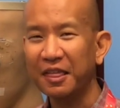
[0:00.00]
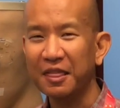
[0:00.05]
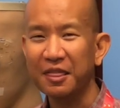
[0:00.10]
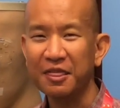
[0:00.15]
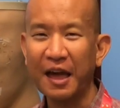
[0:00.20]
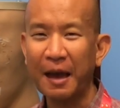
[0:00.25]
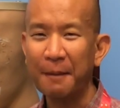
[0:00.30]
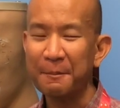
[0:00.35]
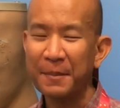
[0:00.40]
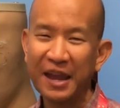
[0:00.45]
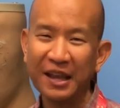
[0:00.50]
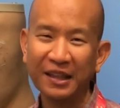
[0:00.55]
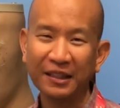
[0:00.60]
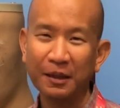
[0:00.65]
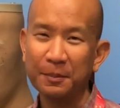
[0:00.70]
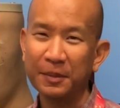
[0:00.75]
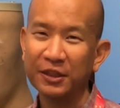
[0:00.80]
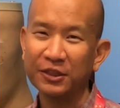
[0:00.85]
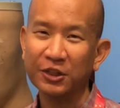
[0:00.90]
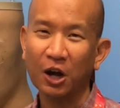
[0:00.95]
that may
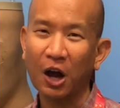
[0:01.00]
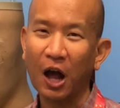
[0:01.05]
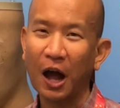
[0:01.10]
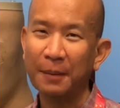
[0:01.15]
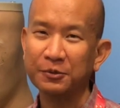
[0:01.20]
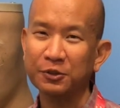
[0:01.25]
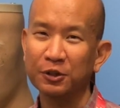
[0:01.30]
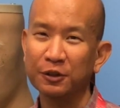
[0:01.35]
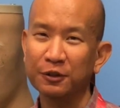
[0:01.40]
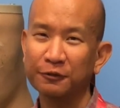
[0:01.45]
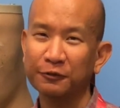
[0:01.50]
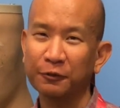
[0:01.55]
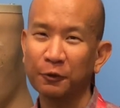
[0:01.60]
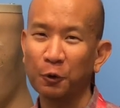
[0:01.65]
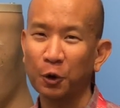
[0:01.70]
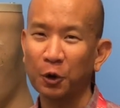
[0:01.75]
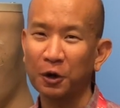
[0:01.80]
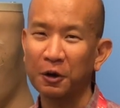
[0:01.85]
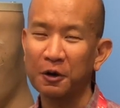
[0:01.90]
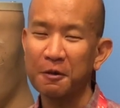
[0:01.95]
limit their options
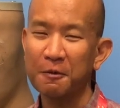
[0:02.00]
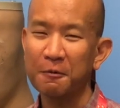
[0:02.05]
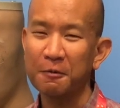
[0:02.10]
for